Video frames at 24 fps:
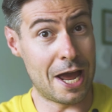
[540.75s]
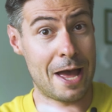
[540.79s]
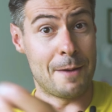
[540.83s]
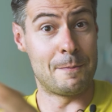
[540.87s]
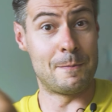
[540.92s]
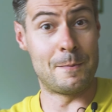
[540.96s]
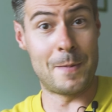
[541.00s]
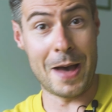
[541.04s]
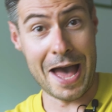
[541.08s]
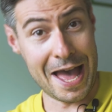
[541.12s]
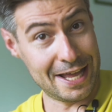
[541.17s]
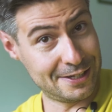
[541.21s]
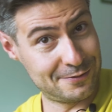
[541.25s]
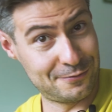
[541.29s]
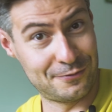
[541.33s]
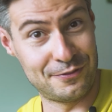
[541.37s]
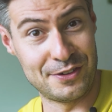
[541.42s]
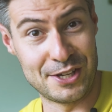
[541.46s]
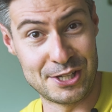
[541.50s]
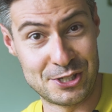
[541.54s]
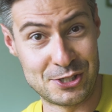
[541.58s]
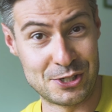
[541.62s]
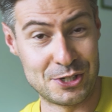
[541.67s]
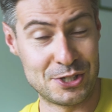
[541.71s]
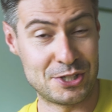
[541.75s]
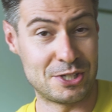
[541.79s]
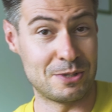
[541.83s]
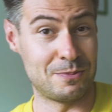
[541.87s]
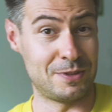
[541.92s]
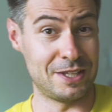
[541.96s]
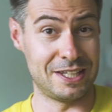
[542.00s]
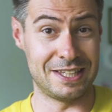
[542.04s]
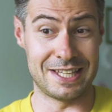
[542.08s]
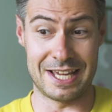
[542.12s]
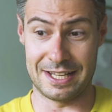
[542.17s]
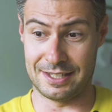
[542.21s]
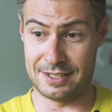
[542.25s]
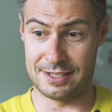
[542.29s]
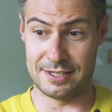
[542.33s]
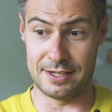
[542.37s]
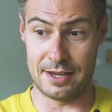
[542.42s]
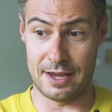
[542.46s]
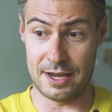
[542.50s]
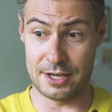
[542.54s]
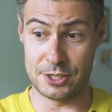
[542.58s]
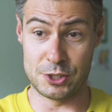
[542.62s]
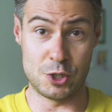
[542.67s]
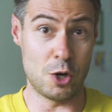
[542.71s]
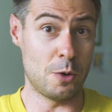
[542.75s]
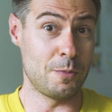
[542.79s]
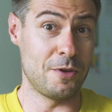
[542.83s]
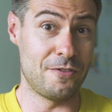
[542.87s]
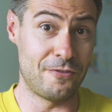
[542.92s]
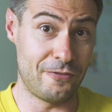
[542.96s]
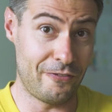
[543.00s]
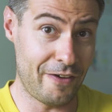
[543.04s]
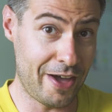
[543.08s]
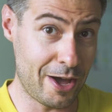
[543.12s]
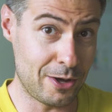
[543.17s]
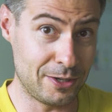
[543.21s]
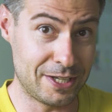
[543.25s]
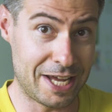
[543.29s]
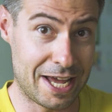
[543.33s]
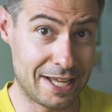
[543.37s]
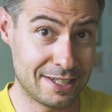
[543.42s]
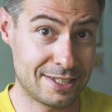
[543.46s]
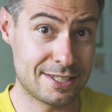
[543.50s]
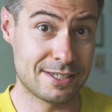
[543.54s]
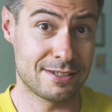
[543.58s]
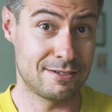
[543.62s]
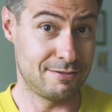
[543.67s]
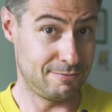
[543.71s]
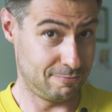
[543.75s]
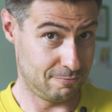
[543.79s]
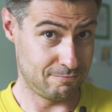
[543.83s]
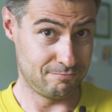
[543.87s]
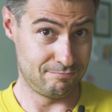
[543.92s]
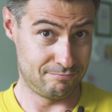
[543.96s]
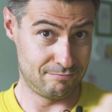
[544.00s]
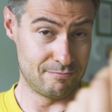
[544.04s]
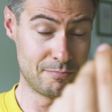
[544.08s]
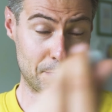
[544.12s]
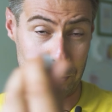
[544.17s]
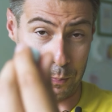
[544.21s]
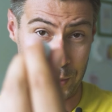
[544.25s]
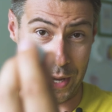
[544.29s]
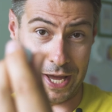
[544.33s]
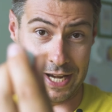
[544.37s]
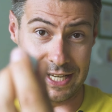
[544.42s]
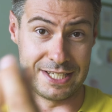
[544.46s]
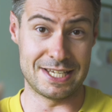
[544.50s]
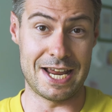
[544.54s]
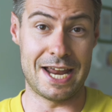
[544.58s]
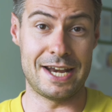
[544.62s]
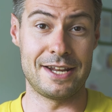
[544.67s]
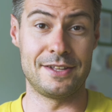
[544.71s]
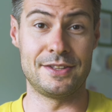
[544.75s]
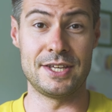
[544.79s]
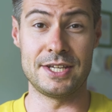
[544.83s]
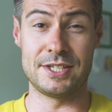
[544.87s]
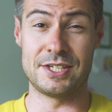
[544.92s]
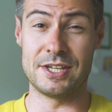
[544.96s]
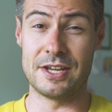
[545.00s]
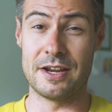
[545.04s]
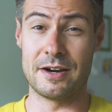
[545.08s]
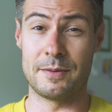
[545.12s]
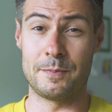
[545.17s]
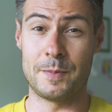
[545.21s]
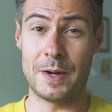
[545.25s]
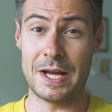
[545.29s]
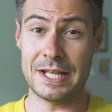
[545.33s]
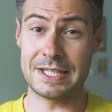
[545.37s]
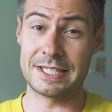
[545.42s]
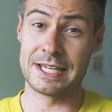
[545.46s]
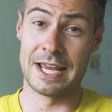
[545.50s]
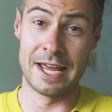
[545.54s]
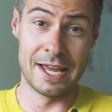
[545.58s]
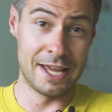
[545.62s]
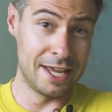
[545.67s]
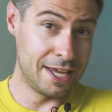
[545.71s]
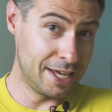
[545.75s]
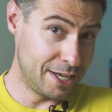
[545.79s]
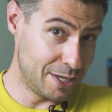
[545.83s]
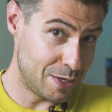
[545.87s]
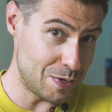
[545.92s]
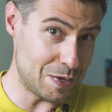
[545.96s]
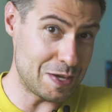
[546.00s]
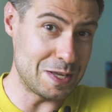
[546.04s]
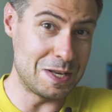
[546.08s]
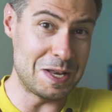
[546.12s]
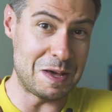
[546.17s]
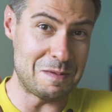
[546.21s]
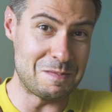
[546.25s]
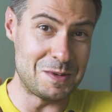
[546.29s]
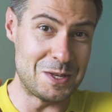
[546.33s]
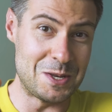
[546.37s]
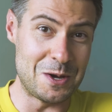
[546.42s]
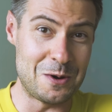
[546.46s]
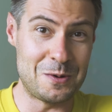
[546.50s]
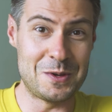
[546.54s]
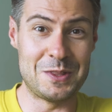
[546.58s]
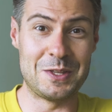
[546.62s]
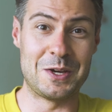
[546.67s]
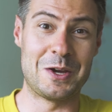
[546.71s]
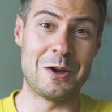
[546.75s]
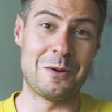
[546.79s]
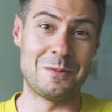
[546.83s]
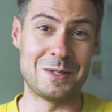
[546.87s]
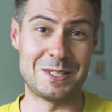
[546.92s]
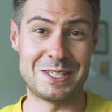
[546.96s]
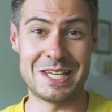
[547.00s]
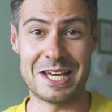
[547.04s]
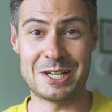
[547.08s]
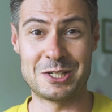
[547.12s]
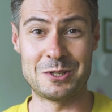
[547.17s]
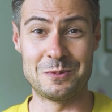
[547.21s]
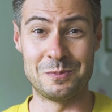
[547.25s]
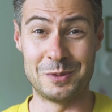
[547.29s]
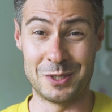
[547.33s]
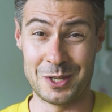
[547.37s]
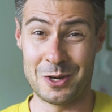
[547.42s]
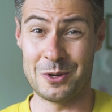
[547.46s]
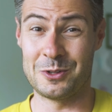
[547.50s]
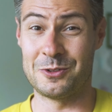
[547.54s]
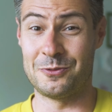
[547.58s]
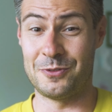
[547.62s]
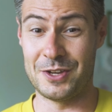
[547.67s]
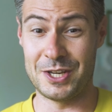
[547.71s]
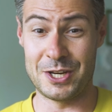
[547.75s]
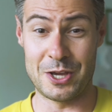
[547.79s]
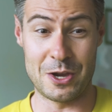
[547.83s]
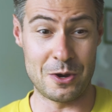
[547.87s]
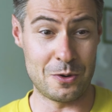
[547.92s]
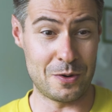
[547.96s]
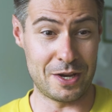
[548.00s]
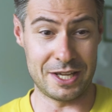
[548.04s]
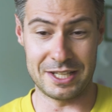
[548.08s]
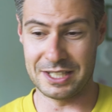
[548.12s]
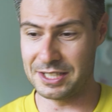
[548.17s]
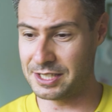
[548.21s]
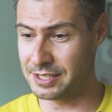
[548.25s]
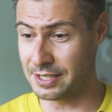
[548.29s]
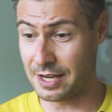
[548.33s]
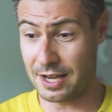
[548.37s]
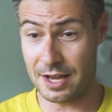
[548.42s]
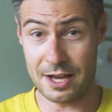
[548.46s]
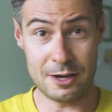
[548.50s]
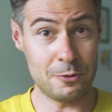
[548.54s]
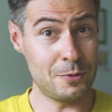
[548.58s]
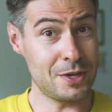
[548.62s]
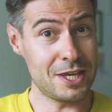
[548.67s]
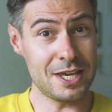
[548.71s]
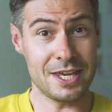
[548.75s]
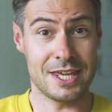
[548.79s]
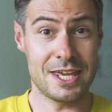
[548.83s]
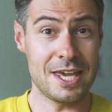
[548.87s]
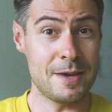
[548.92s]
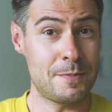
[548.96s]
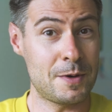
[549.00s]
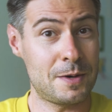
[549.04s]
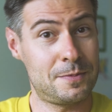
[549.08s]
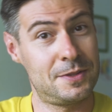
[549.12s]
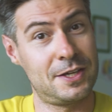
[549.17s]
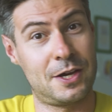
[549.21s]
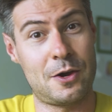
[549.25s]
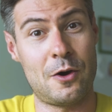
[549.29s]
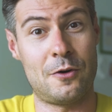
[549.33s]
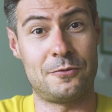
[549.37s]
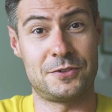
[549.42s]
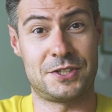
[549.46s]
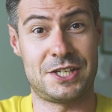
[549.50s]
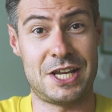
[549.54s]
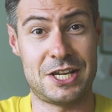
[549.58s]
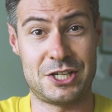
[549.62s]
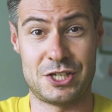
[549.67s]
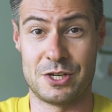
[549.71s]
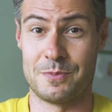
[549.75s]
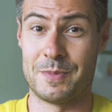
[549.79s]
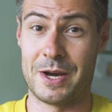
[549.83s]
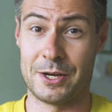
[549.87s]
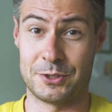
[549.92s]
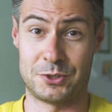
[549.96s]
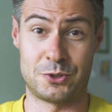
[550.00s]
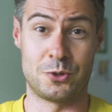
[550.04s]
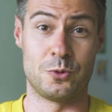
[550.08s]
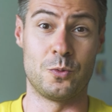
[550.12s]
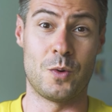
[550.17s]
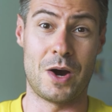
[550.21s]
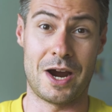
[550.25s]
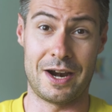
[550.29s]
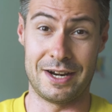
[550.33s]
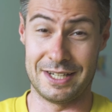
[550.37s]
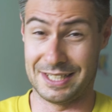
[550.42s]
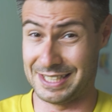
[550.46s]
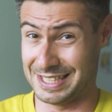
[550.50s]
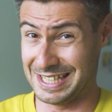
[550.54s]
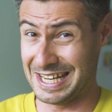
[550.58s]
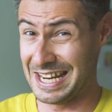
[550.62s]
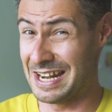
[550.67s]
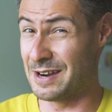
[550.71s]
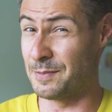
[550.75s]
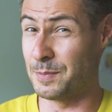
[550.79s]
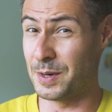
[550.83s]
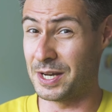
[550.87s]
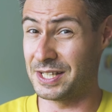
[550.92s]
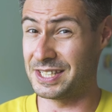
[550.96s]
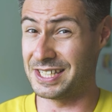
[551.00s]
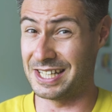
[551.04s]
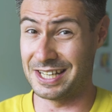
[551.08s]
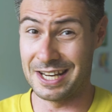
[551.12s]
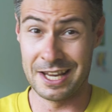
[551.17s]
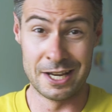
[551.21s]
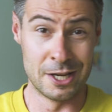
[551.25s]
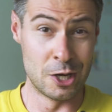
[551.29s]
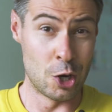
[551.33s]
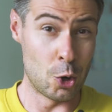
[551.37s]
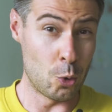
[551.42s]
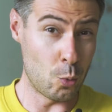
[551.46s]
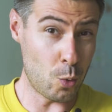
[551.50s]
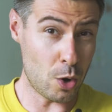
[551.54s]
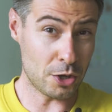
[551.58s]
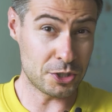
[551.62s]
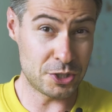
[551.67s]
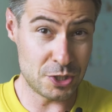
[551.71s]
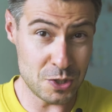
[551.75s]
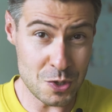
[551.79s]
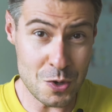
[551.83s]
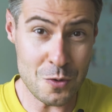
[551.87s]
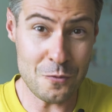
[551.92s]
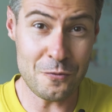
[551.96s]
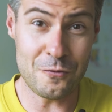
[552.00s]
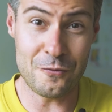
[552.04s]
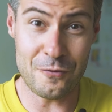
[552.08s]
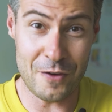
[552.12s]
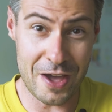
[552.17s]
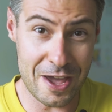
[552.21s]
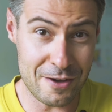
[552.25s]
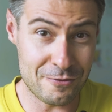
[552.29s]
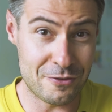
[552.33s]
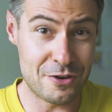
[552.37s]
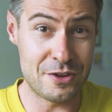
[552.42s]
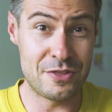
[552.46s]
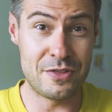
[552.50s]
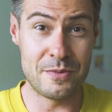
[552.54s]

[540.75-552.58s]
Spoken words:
a bad feature, something that Xiaomi failed at by designing these earbuds, you can let me know in the comment section below the video, and we can keep up the conversation about true wireless earbuds and what you favor